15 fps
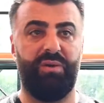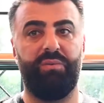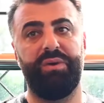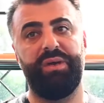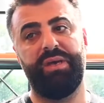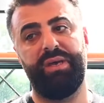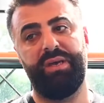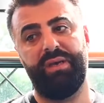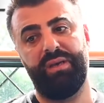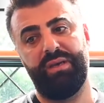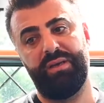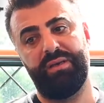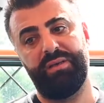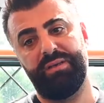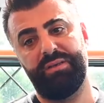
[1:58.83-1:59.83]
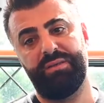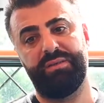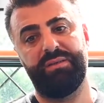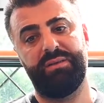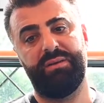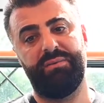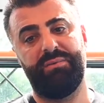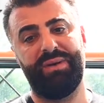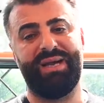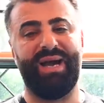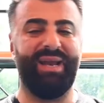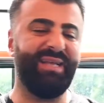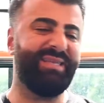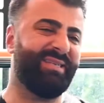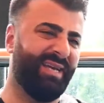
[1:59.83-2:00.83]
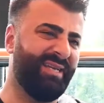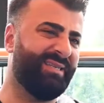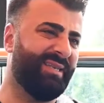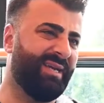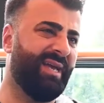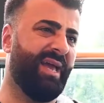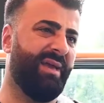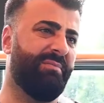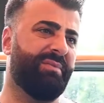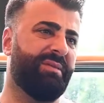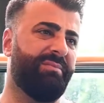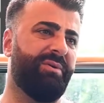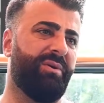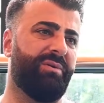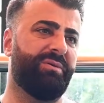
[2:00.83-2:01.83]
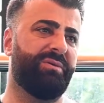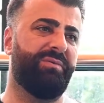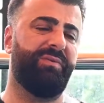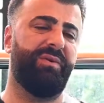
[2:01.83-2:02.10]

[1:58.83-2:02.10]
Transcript: We kind of changed the game, to be honest with